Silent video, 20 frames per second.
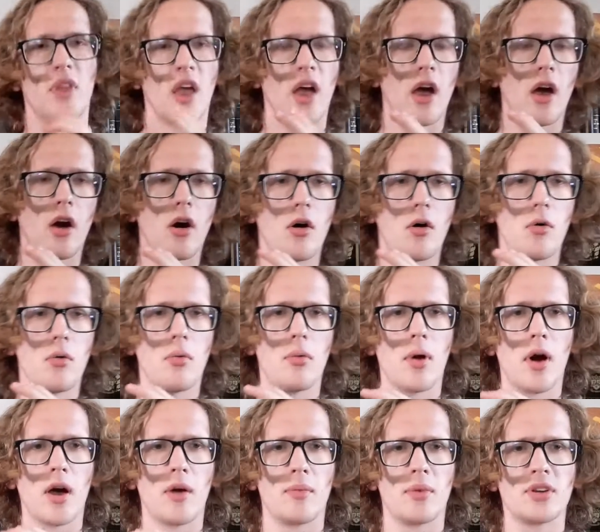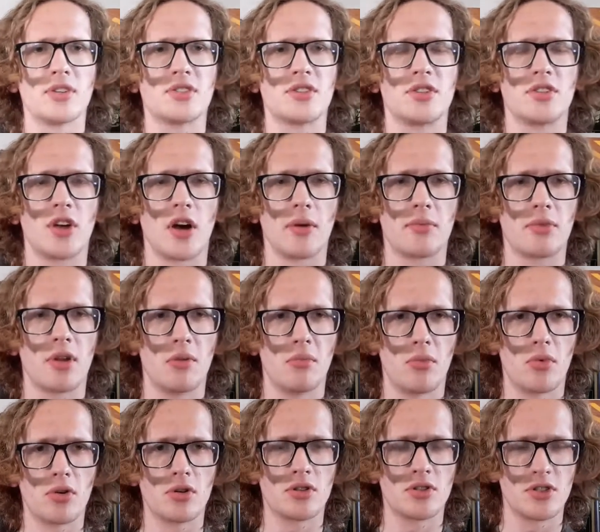Now, I must adopt a
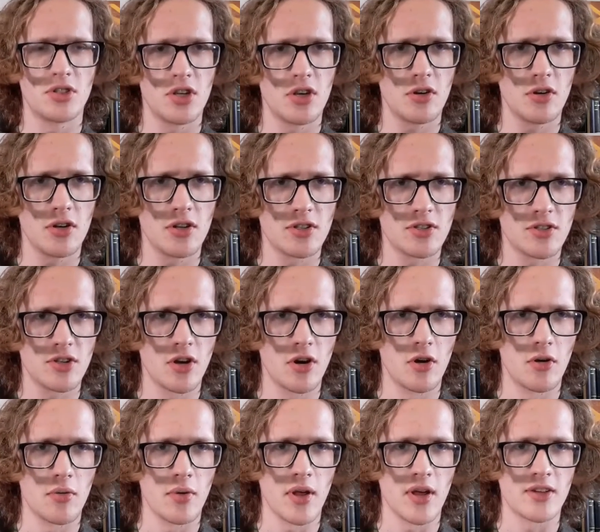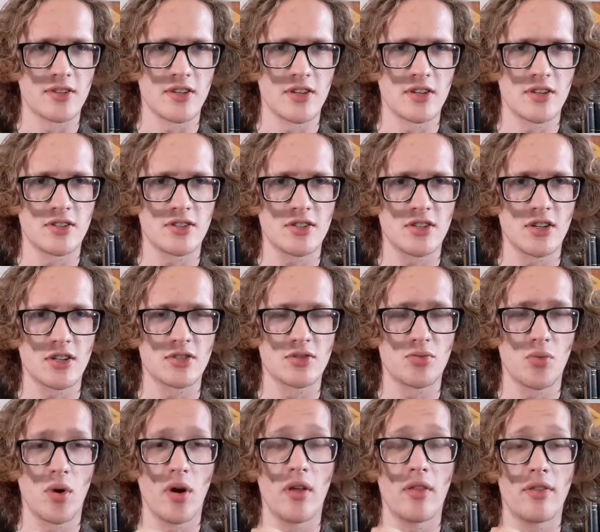more serious tone as I
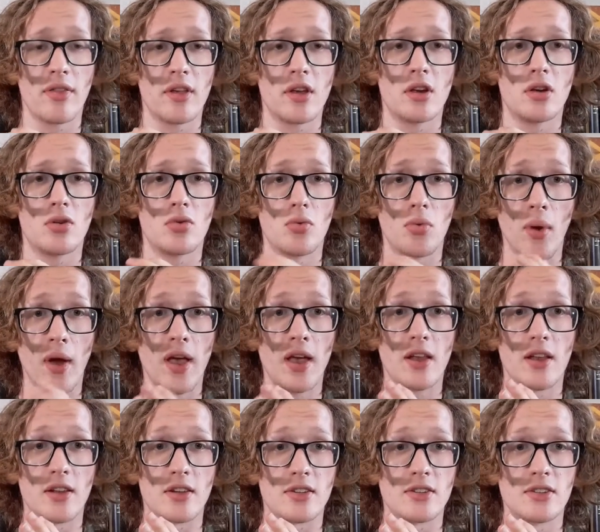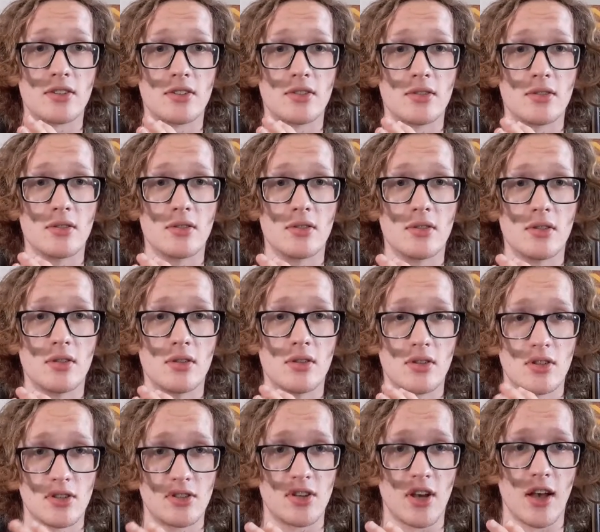discuss one of the greatest
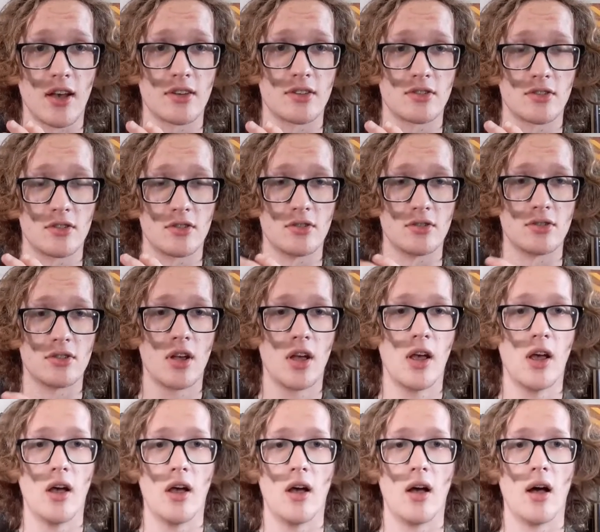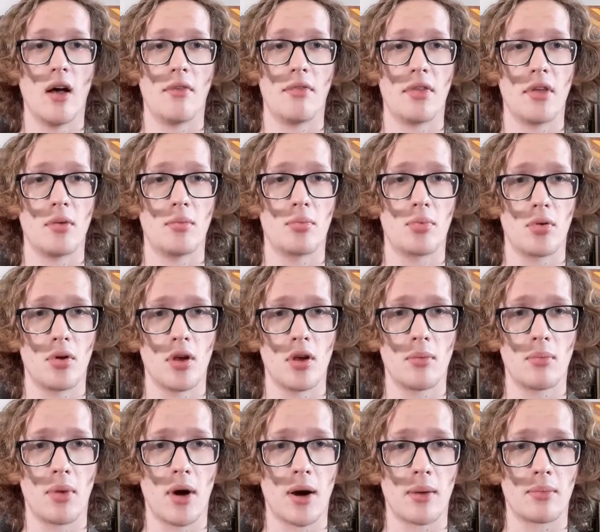disasters of the
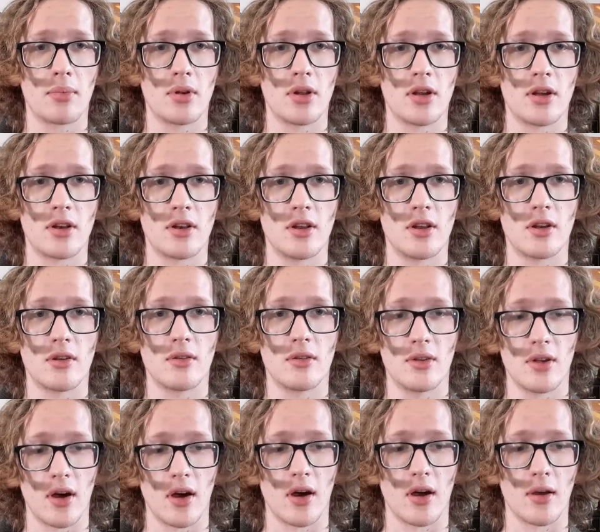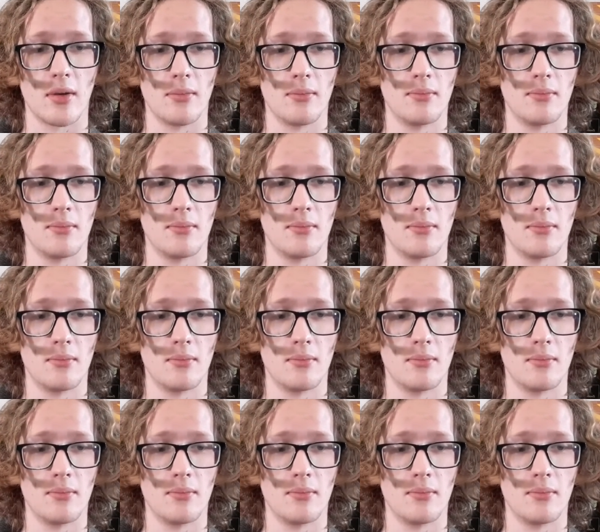pre-apocalyptic time.